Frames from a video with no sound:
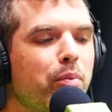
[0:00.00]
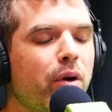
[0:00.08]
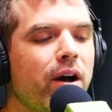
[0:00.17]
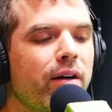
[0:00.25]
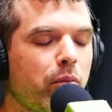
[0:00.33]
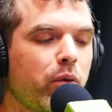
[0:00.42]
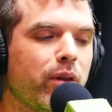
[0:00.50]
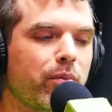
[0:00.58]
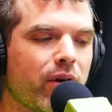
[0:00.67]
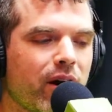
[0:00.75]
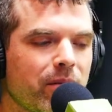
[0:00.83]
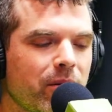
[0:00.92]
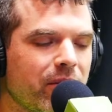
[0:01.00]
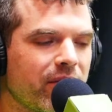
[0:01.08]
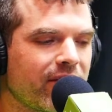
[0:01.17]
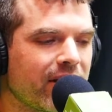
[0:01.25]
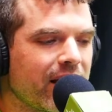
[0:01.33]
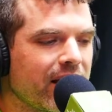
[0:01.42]
the problem with
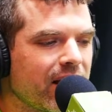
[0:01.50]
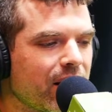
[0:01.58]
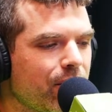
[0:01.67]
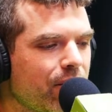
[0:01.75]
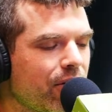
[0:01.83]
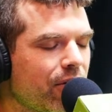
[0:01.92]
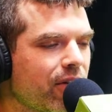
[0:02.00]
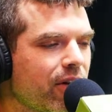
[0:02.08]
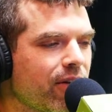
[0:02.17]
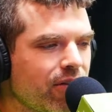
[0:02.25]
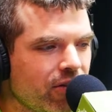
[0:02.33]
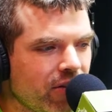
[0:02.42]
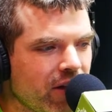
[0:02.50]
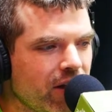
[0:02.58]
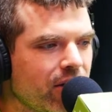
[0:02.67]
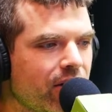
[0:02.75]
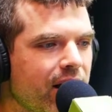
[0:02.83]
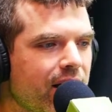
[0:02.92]
standing up for yourself is you can get
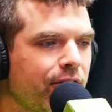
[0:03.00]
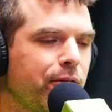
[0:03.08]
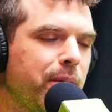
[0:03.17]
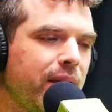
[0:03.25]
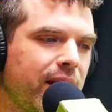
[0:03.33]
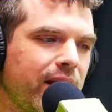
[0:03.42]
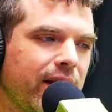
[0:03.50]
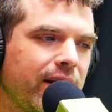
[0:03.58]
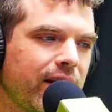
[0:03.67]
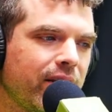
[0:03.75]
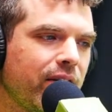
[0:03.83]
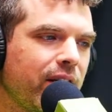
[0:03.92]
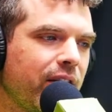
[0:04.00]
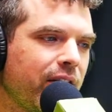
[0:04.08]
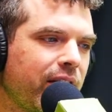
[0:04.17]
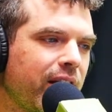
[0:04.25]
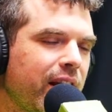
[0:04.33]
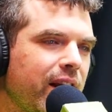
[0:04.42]
your ass beat and then you get your
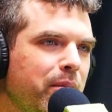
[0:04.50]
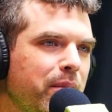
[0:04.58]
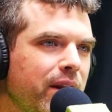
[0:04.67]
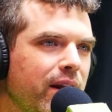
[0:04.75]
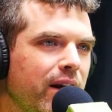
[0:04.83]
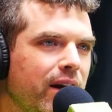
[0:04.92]
kid beat up.